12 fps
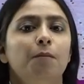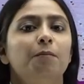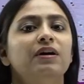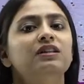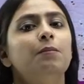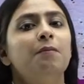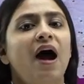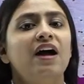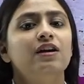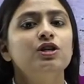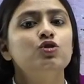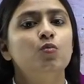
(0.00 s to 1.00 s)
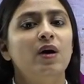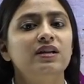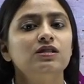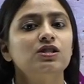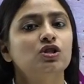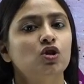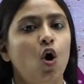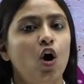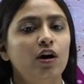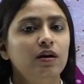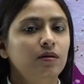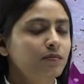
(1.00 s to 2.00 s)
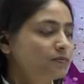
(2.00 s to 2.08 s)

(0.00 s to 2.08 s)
But the marriage went sour